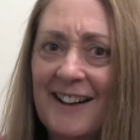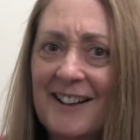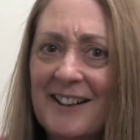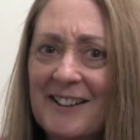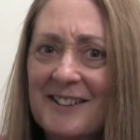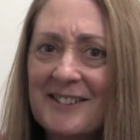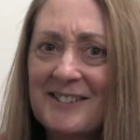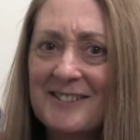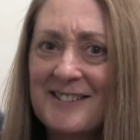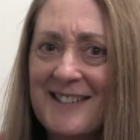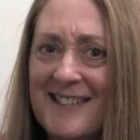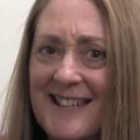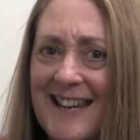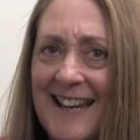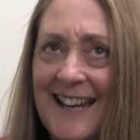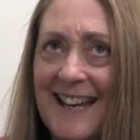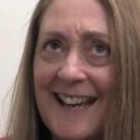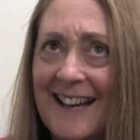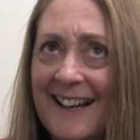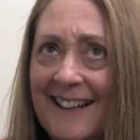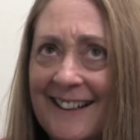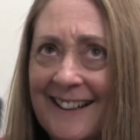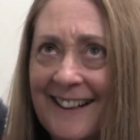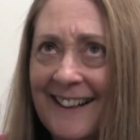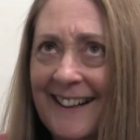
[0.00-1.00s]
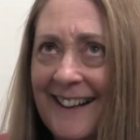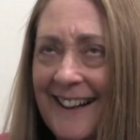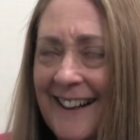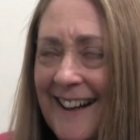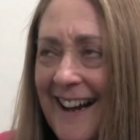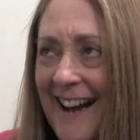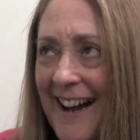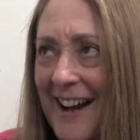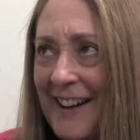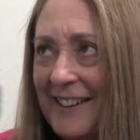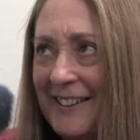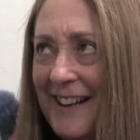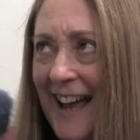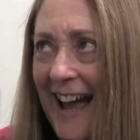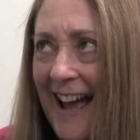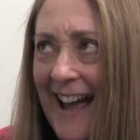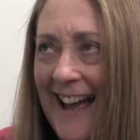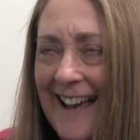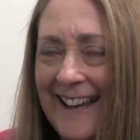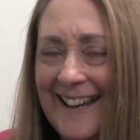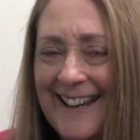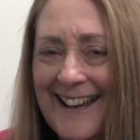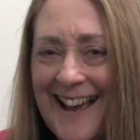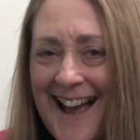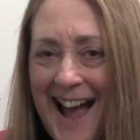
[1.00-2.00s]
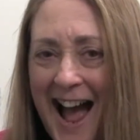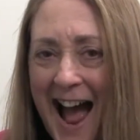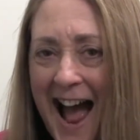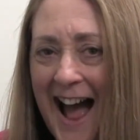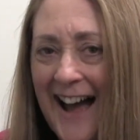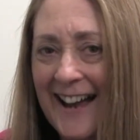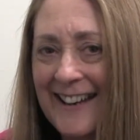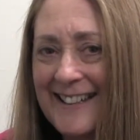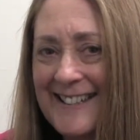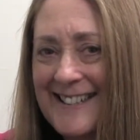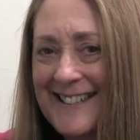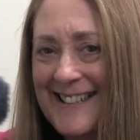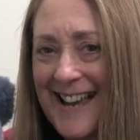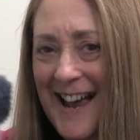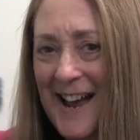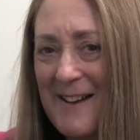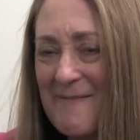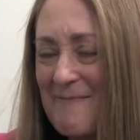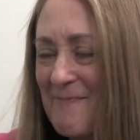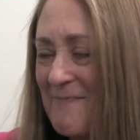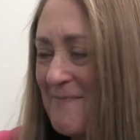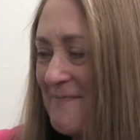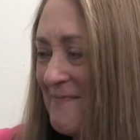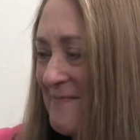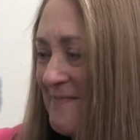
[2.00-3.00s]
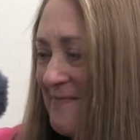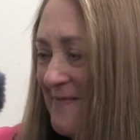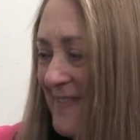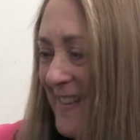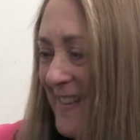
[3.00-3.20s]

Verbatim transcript: oh dear, okay. And um,